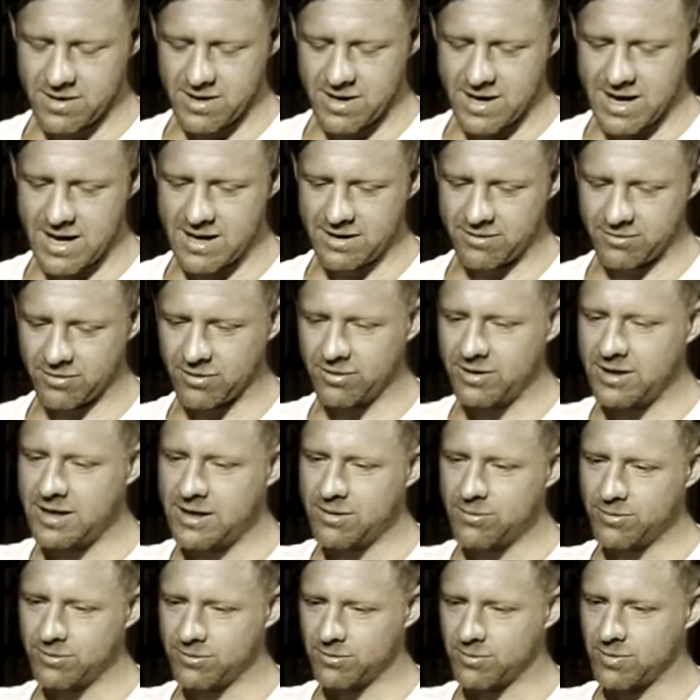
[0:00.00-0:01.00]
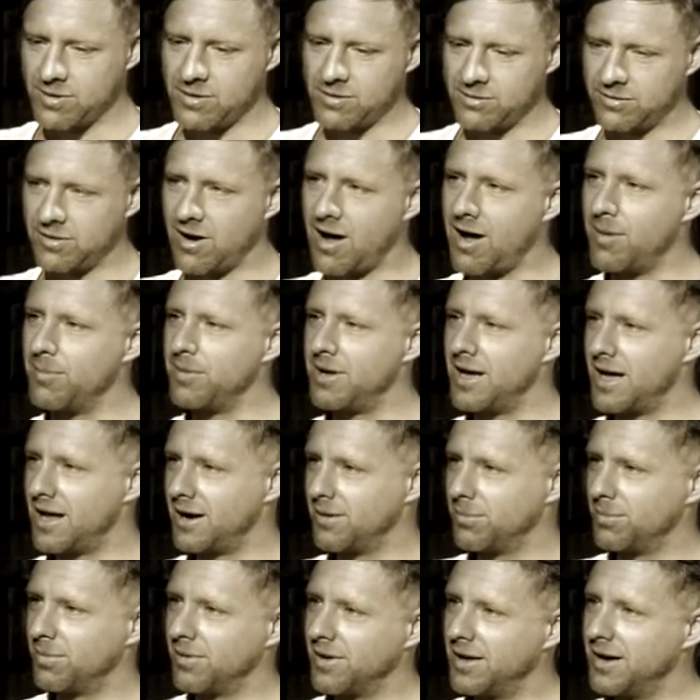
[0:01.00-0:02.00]
And so he was the one who taught me how
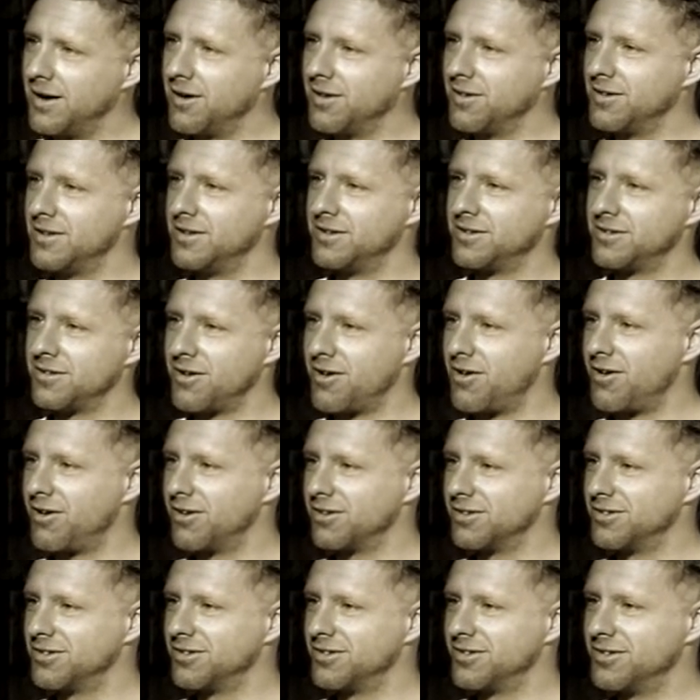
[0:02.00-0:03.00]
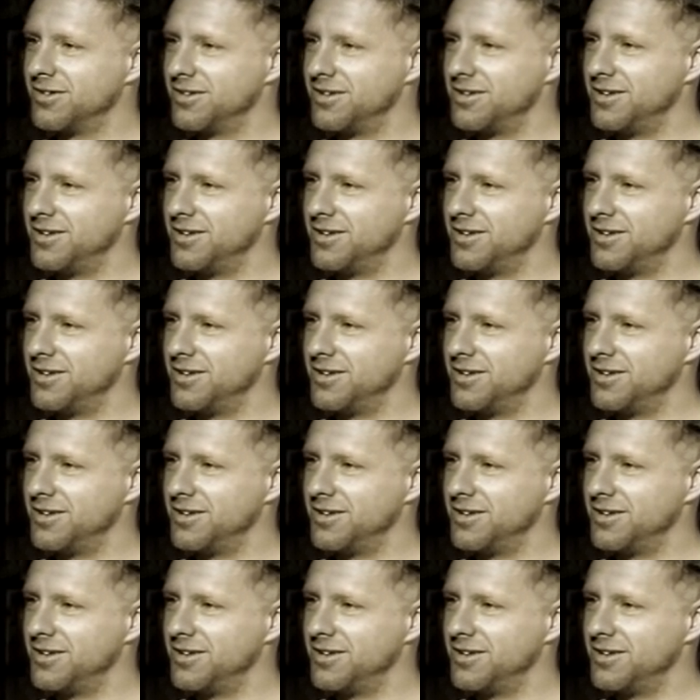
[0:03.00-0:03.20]
to play all these songs.